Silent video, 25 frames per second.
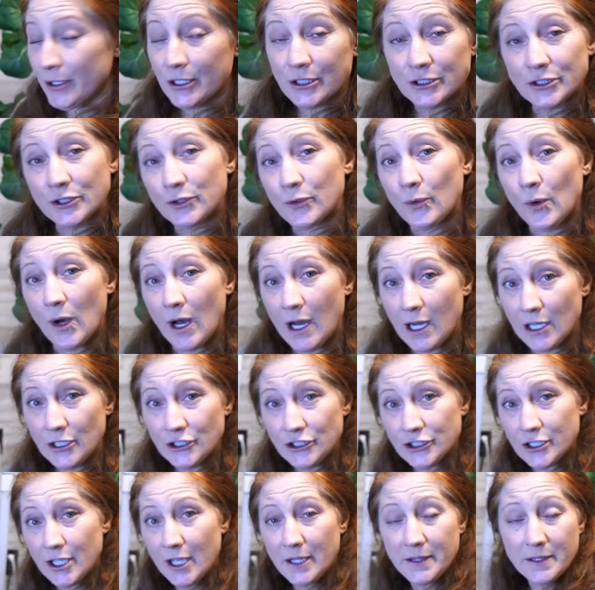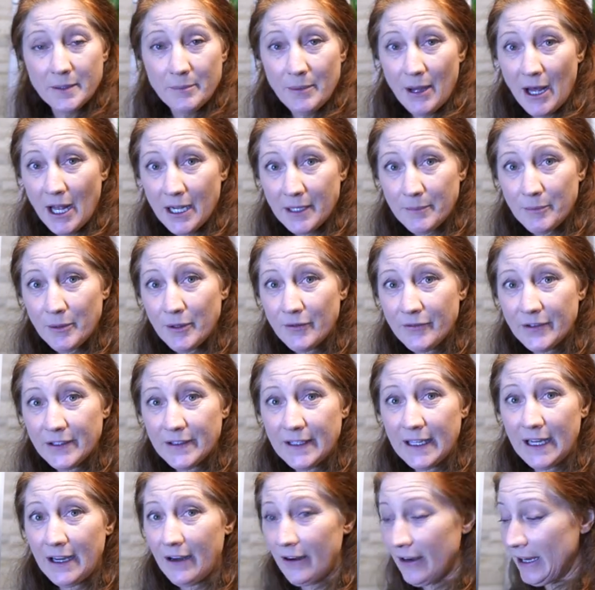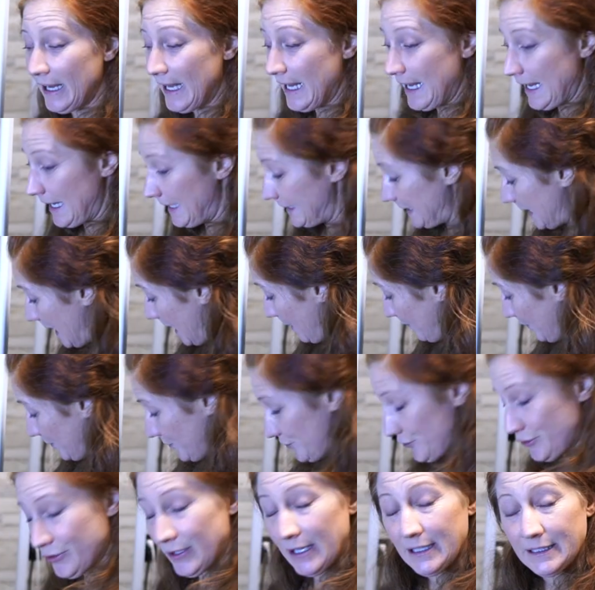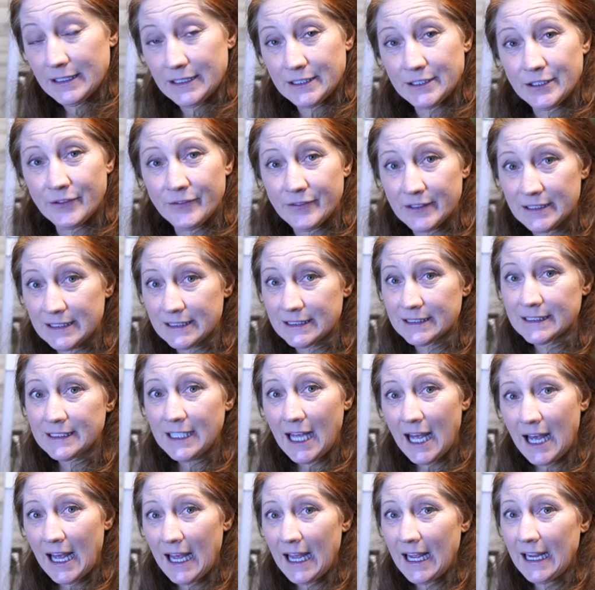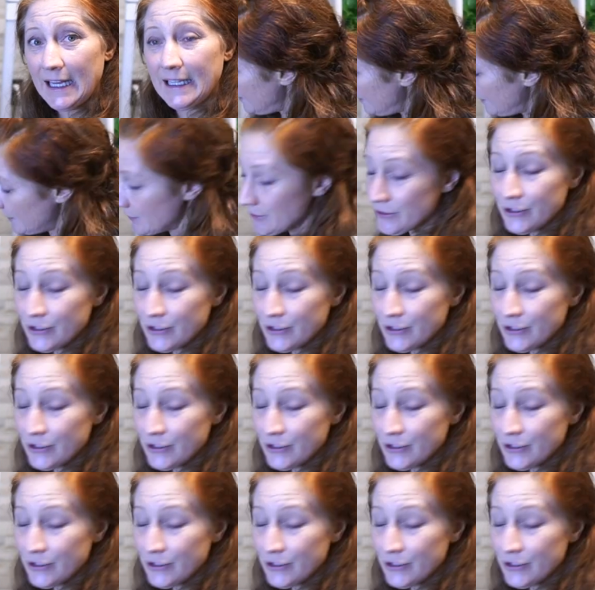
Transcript: put a squash on the bottom over there and that will trellis over the side.